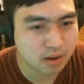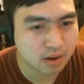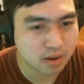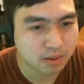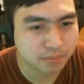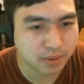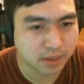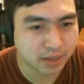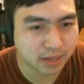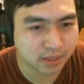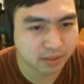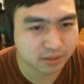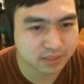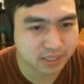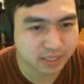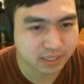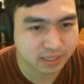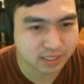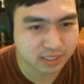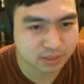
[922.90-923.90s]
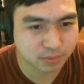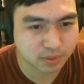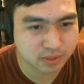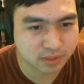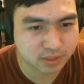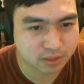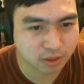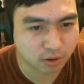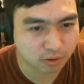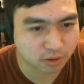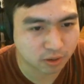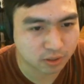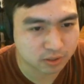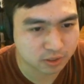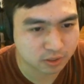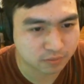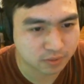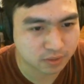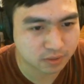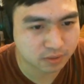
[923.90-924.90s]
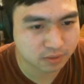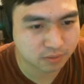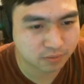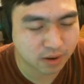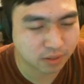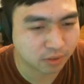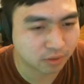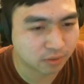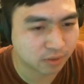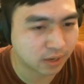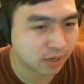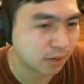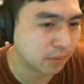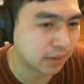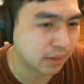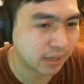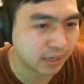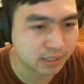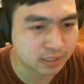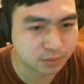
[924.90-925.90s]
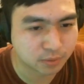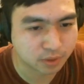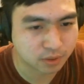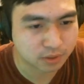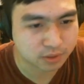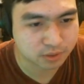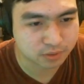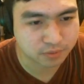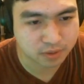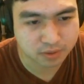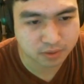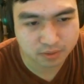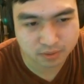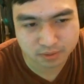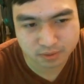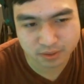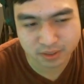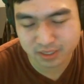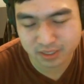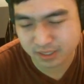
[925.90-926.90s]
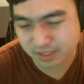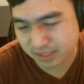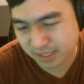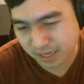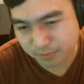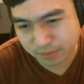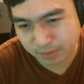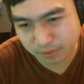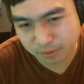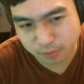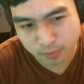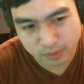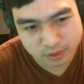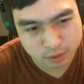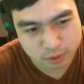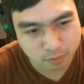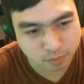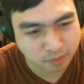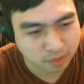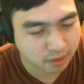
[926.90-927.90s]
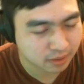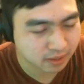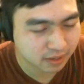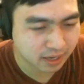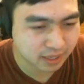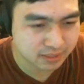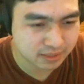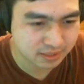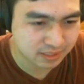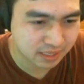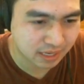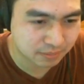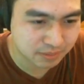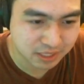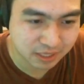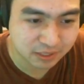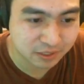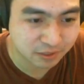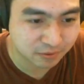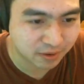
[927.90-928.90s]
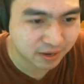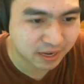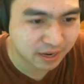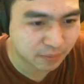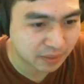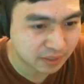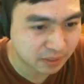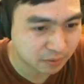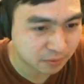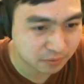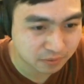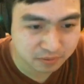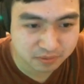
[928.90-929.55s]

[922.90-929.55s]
But it looks like this would start crossover rather than going into a crossover. You can decide whether you want to do them or not. I'm telling you right now, I don't.